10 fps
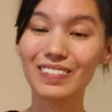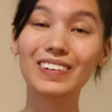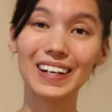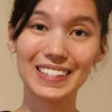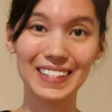
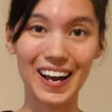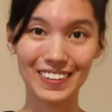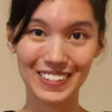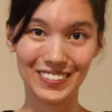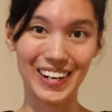We're gonna see
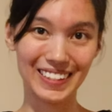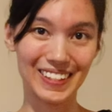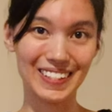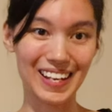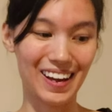how this drink
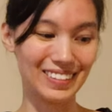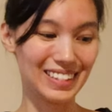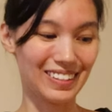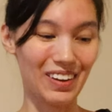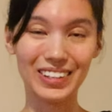turns out,
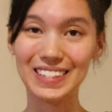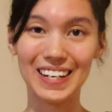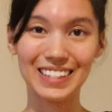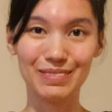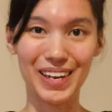so I'm
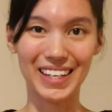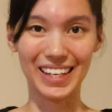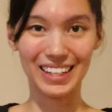excited to make